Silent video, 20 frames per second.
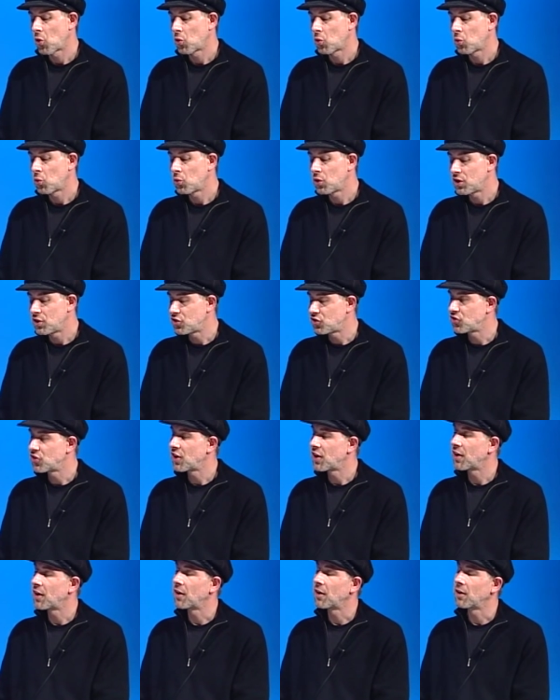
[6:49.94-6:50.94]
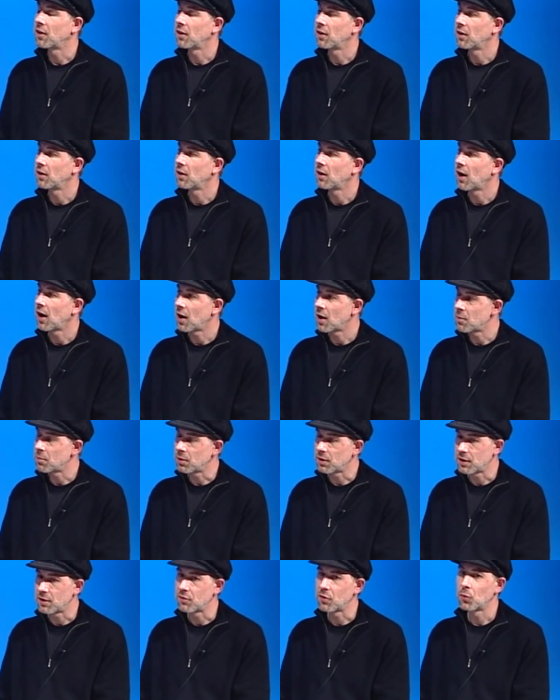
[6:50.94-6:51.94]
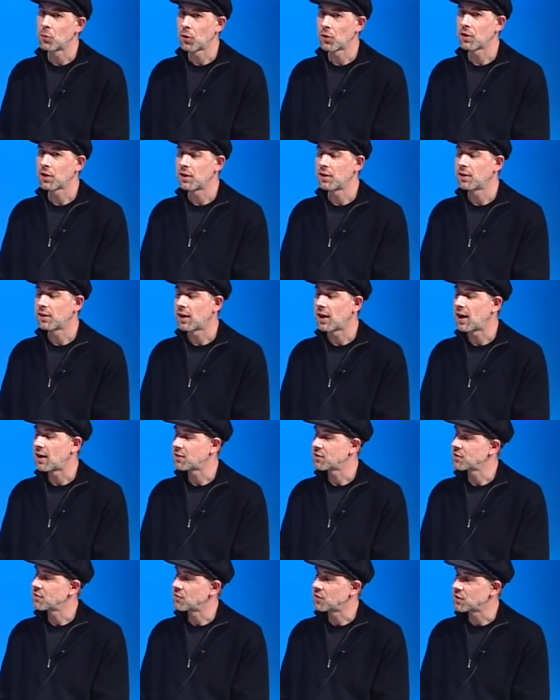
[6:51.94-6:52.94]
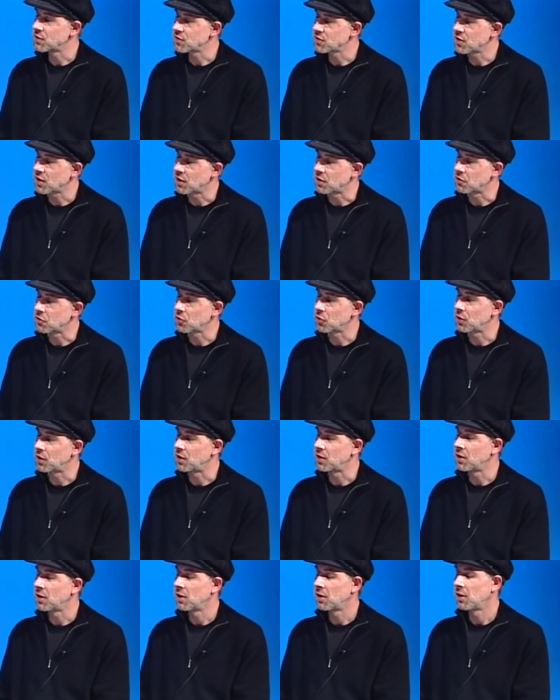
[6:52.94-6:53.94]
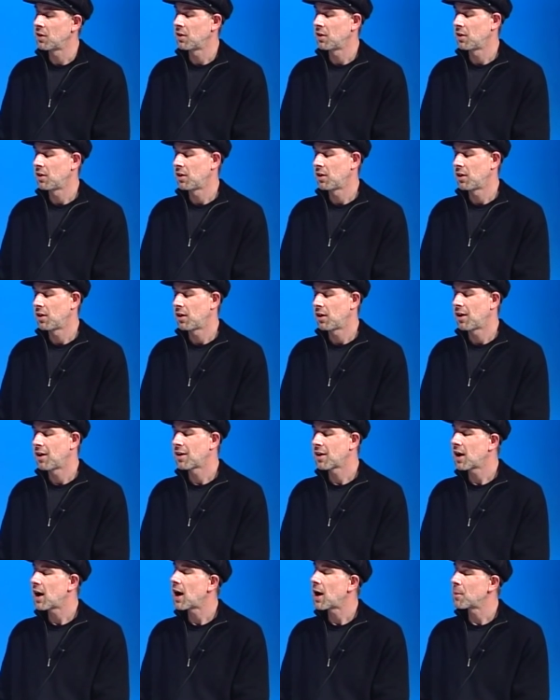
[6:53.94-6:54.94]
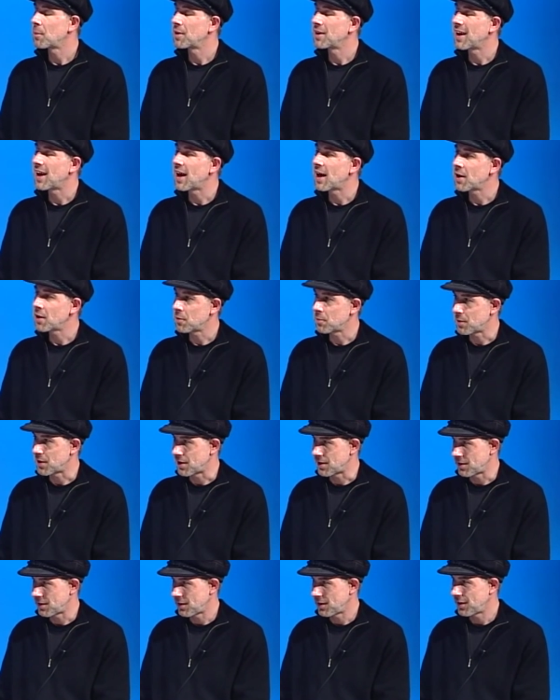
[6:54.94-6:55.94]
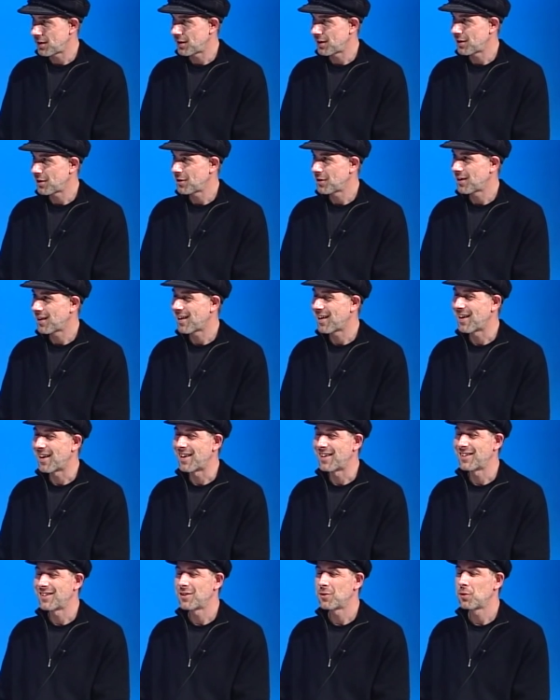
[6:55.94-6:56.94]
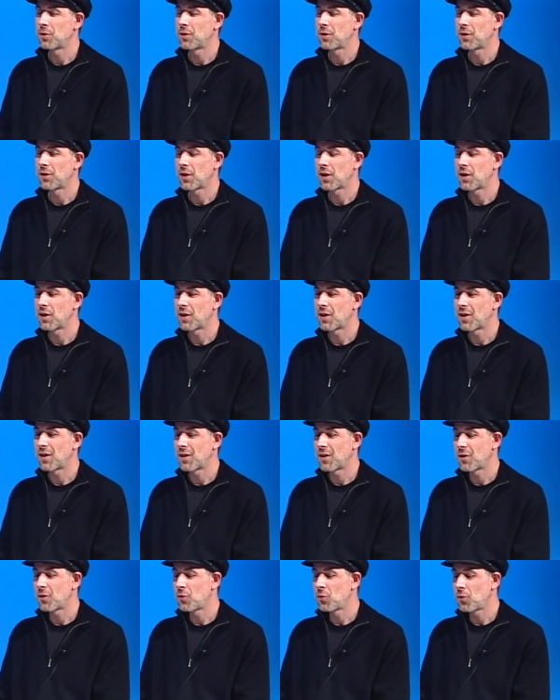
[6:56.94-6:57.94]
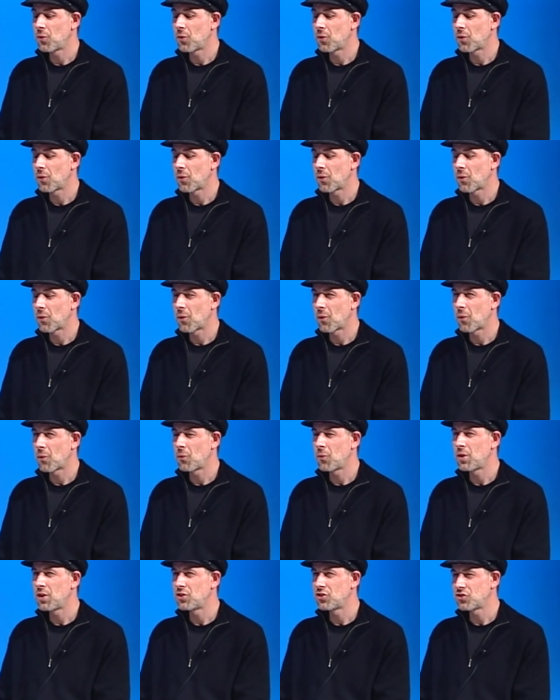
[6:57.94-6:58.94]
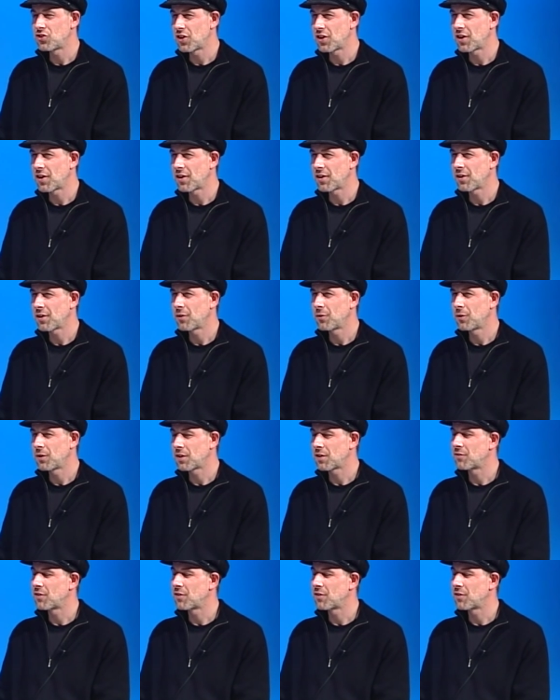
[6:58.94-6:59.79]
We share, I believe, the working class of this country, a common enemy. Uh, uh we share with the